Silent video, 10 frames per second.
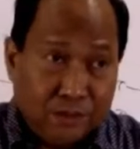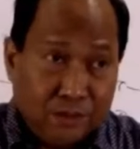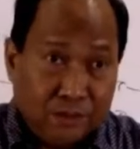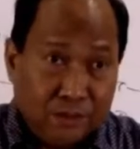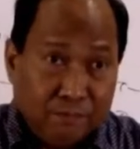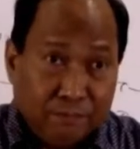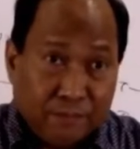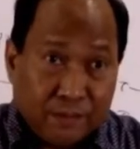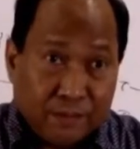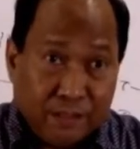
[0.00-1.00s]
Even
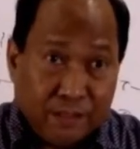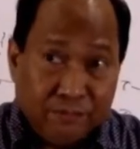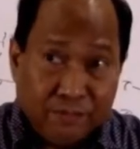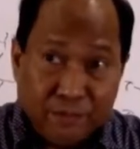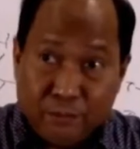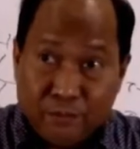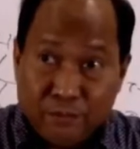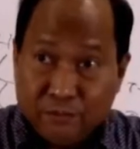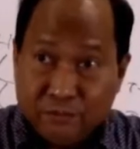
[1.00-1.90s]
among those